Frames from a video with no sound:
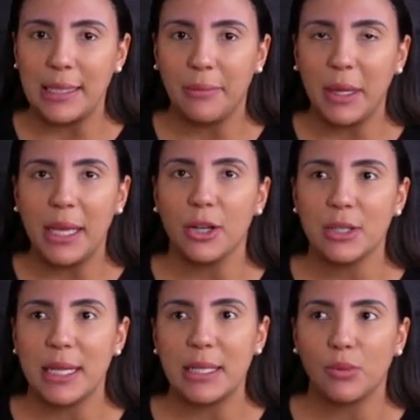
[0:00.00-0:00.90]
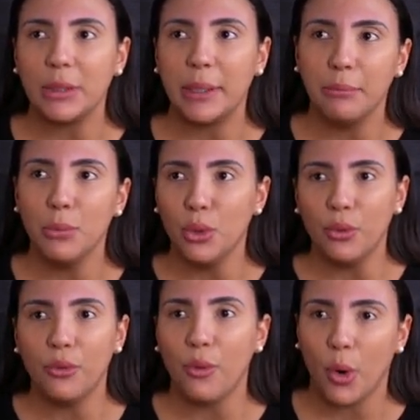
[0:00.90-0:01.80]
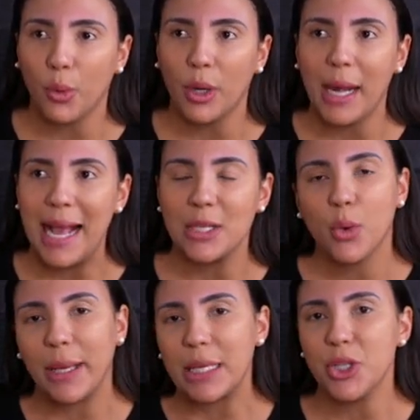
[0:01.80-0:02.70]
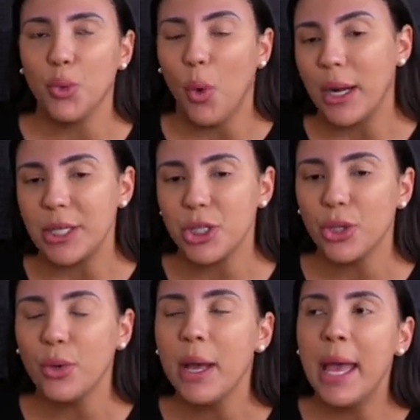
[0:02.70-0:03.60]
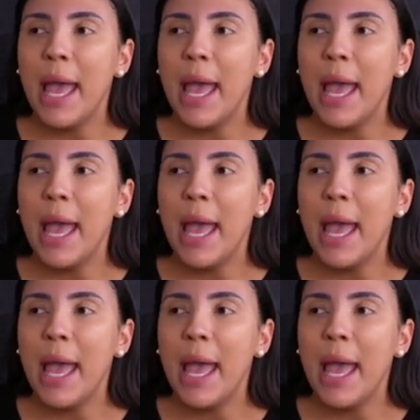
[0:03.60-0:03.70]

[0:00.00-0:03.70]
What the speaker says: Something here doesn't really move forward as quick as you want it to.